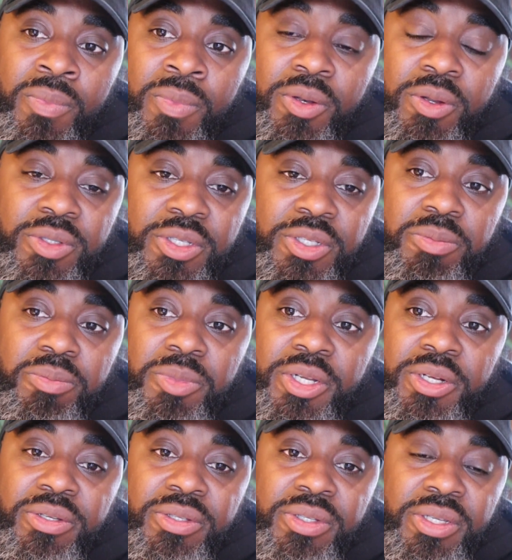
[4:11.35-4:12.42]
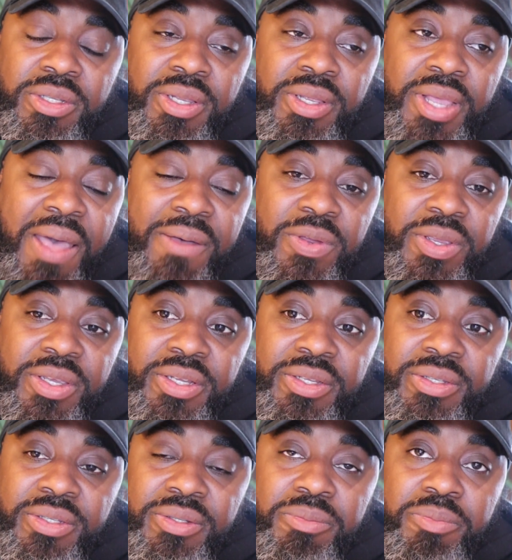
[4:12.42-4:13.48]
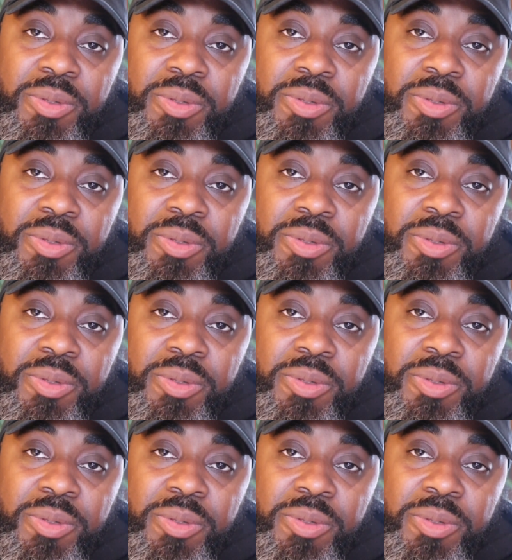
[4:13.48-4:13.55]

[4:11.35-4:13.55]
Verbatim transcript: you know system leaders and advocates and